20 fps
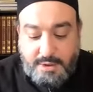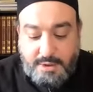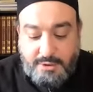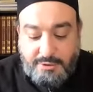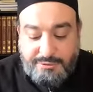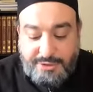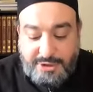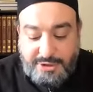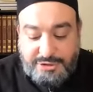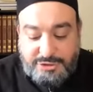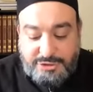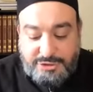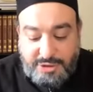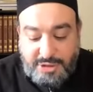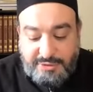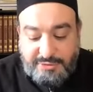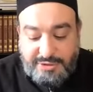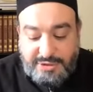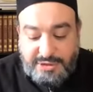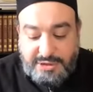thus
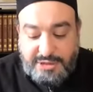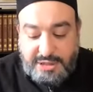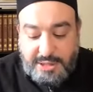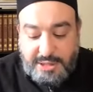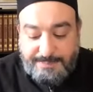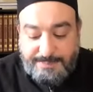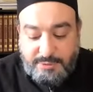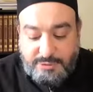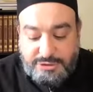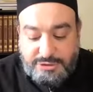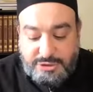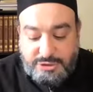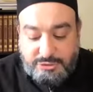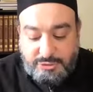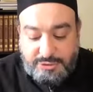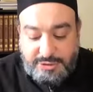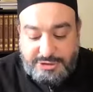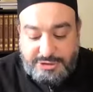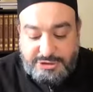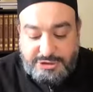strengthening a person's
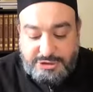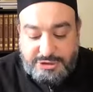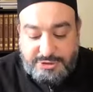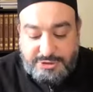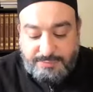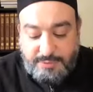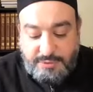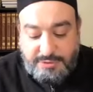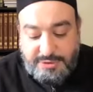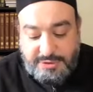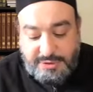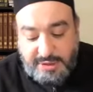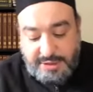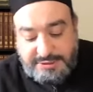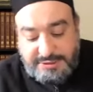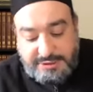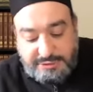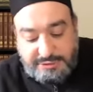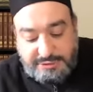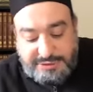relationship with it
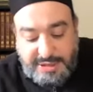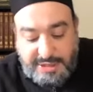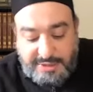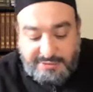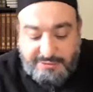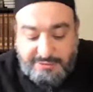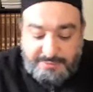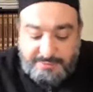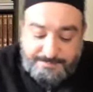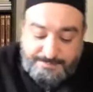until death,